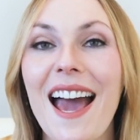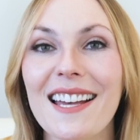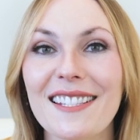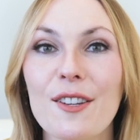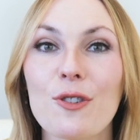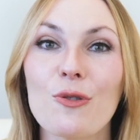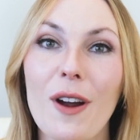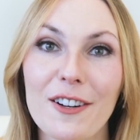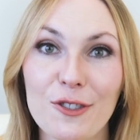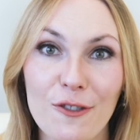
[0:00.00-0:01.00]
as the
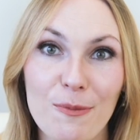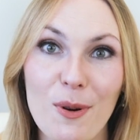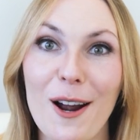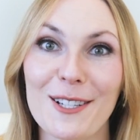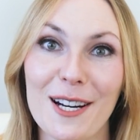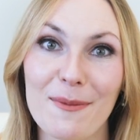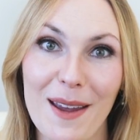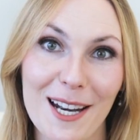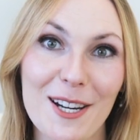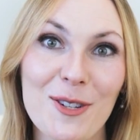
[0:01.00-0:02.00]
Director of Project
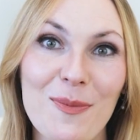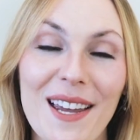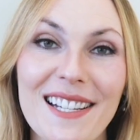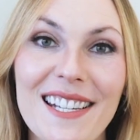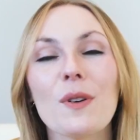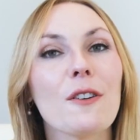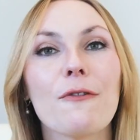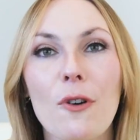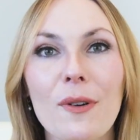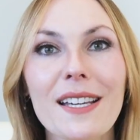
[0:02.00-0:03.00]
Management. With a
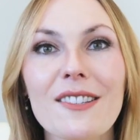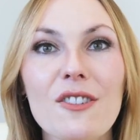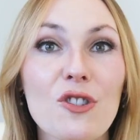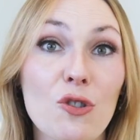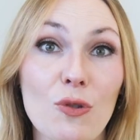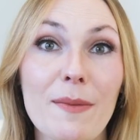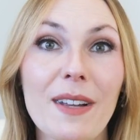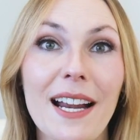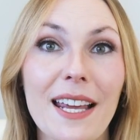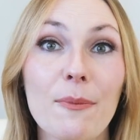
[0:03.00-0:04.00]
focus on
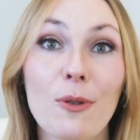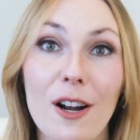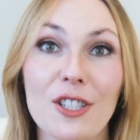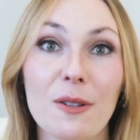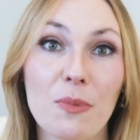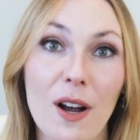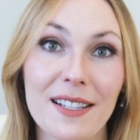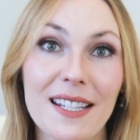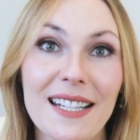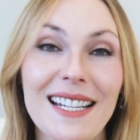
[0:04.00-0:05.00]
streamlining project
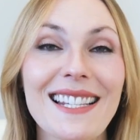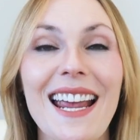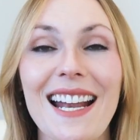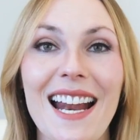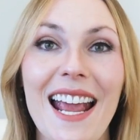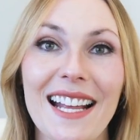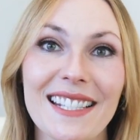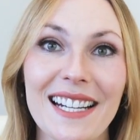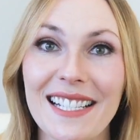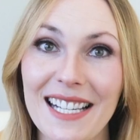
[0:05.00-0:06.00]
processes and
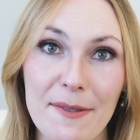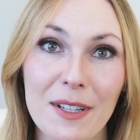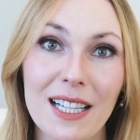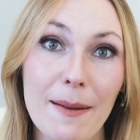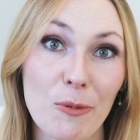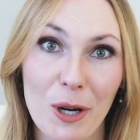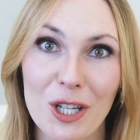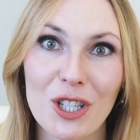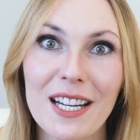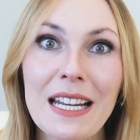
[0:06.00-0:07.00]
enhancing team
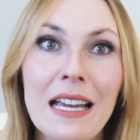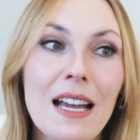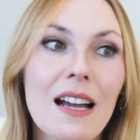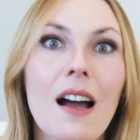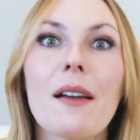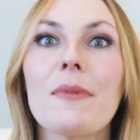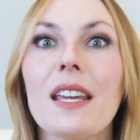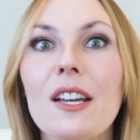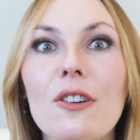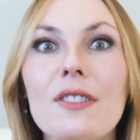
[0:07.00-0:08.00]
collaboration, I'm
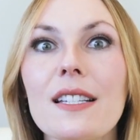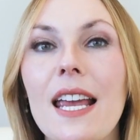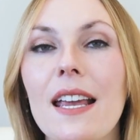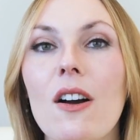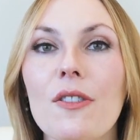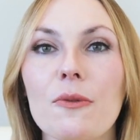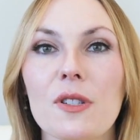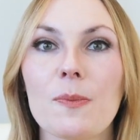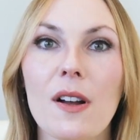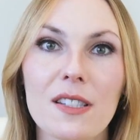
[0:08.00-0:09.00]
eager to take on the
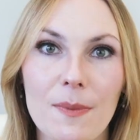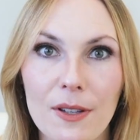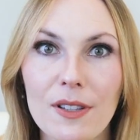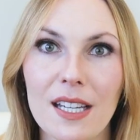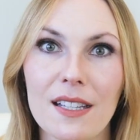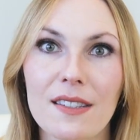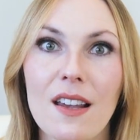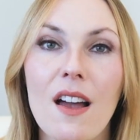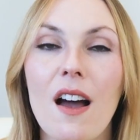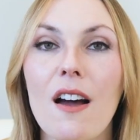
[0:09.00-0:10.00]
responsibilities
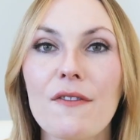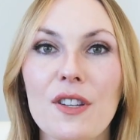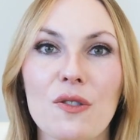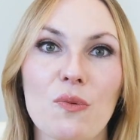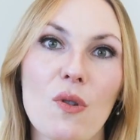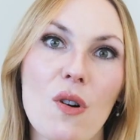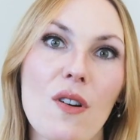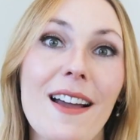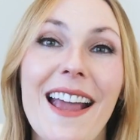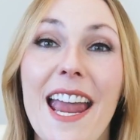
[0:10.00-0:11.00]
of this
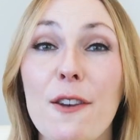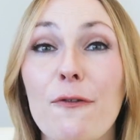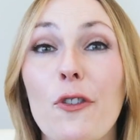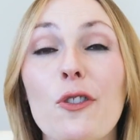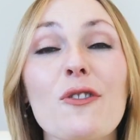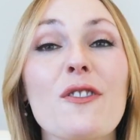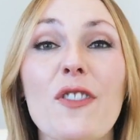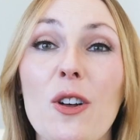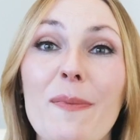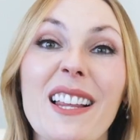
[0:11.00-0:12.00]
role and further
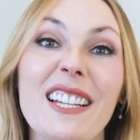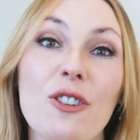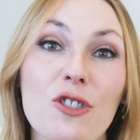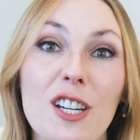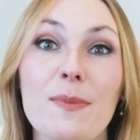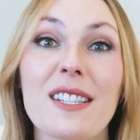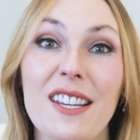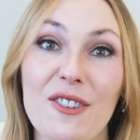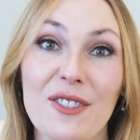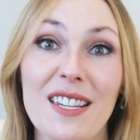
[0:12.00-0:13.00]
develop my leadership
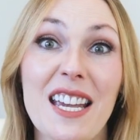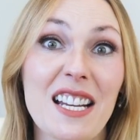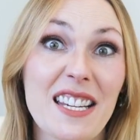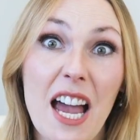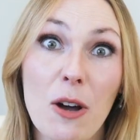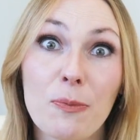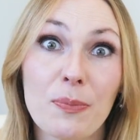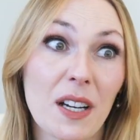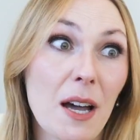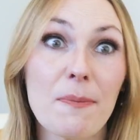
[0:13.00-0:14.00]
skills to
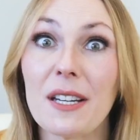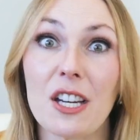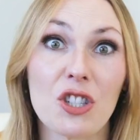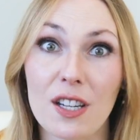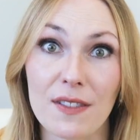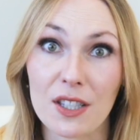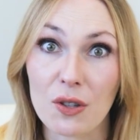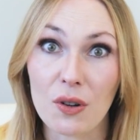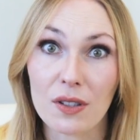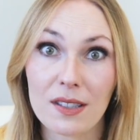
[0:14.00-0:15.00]
help the company achieve its
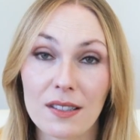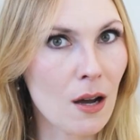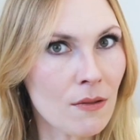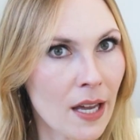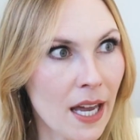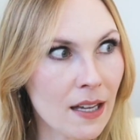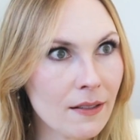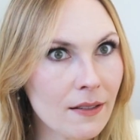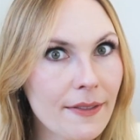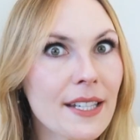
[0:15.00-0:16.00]
goals. Okay.
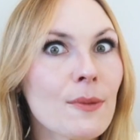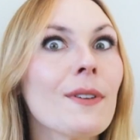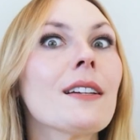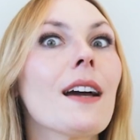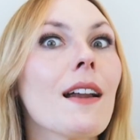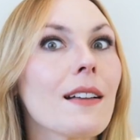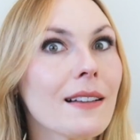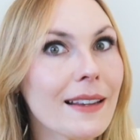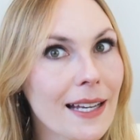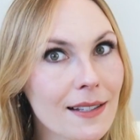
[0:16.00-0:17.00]
This one got a
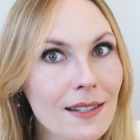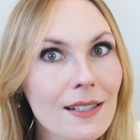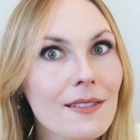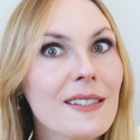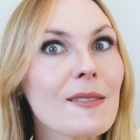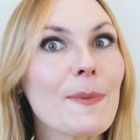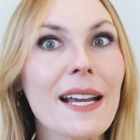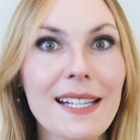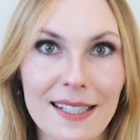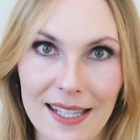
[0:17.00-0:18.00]
little
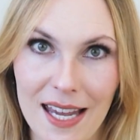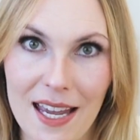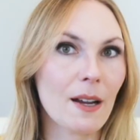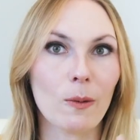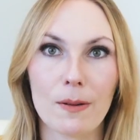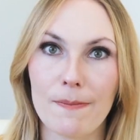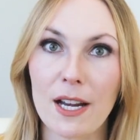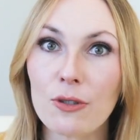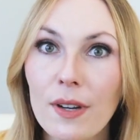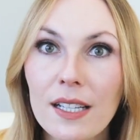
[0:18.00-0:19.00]
spicy. There were
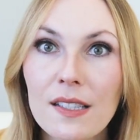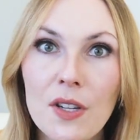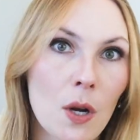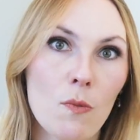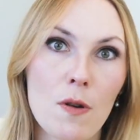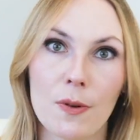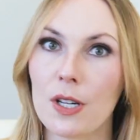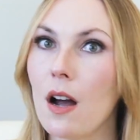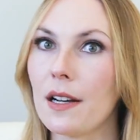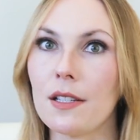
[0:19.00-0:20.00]
metrics, we were
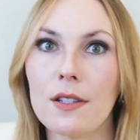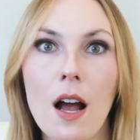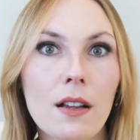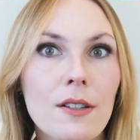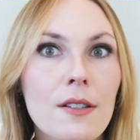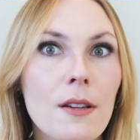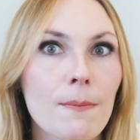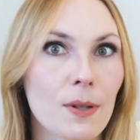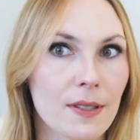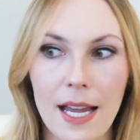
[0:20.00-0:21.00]
talking dollars,
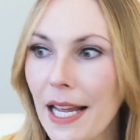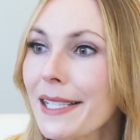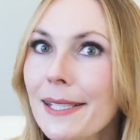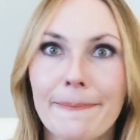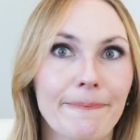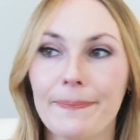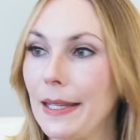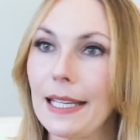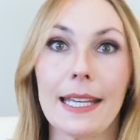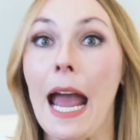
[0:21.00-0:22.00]
percents,
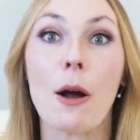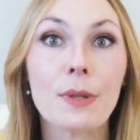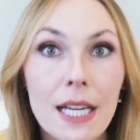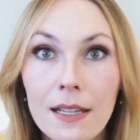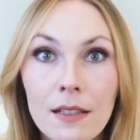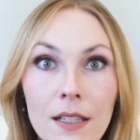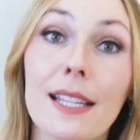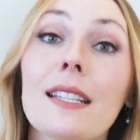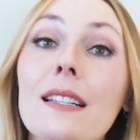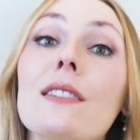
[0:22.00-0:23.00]
counting.
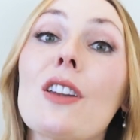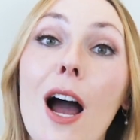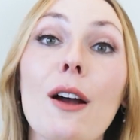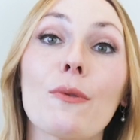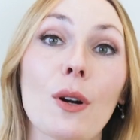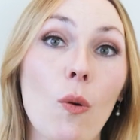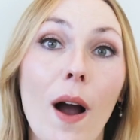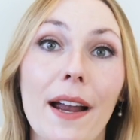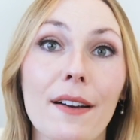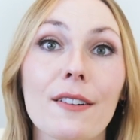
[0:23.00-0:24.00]
This is not
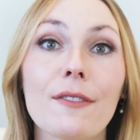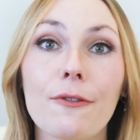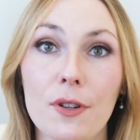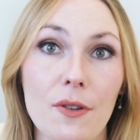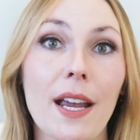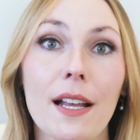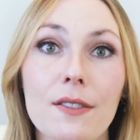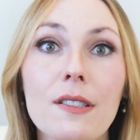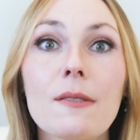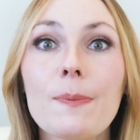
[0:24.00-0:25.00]
required for your
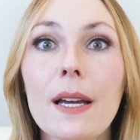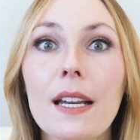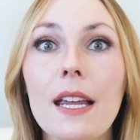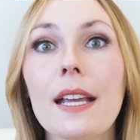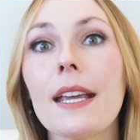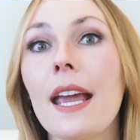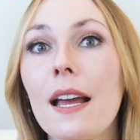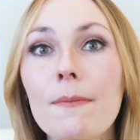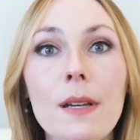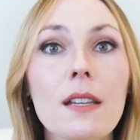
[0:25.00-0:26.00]
answer, but it
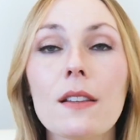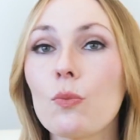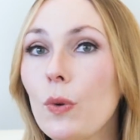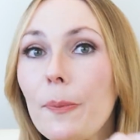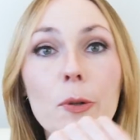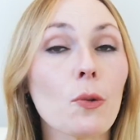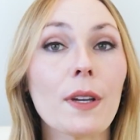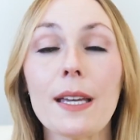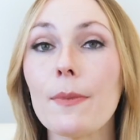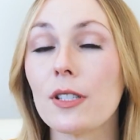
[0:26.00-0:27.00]
can be the whipped
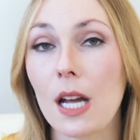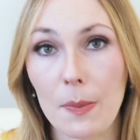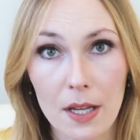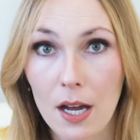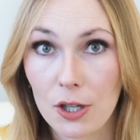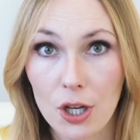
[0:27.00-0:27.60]
cream on top of the hot